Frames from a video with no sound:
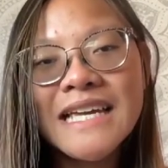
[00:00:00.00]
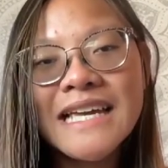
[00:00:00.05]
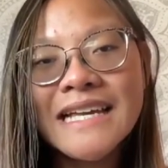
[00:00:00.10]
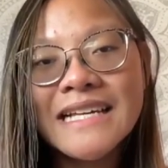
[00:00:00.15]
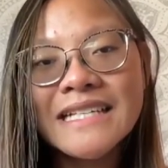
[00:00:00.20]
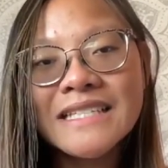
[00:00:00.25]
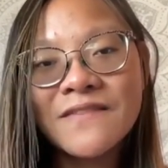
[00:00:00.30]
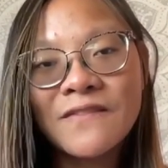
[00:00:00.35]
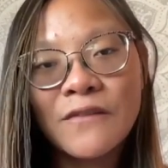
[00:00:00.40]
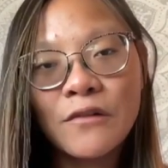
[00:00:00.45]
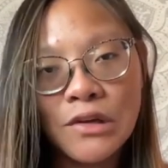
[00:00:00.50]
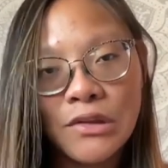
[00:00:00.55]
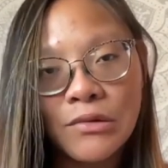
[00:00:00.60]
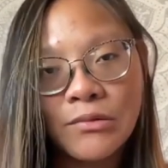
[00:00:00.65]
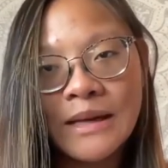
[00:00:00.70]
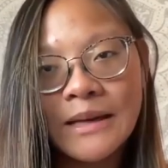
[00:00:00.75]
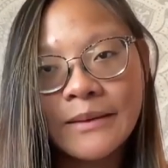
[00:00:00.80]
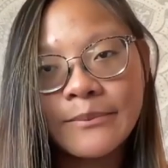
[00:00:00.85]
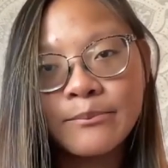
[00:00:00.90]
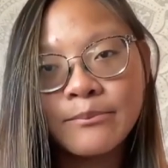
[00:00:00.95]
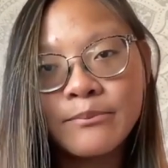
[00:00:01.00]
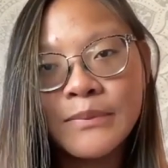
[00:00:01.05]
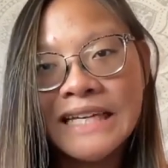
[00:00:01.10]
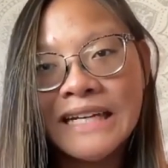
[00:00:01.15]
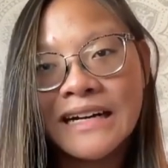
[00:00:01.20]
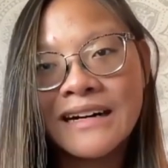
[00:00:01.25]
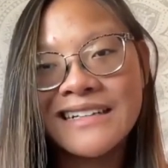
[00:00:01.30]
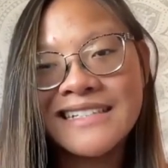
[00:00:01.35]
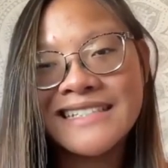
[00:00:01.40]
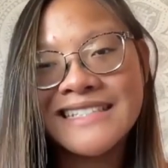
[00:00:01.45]
is Fourth Wing,
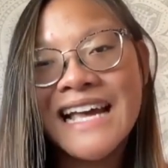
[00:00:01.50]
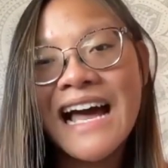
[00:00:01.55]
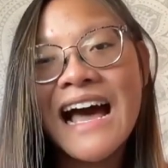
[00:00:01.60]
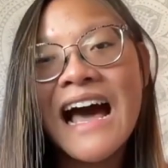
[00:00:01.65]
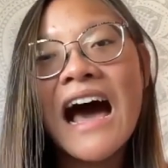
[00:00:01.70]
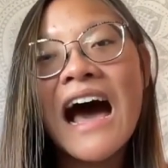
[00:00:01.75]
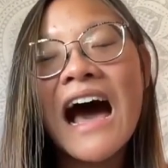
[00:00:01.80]
because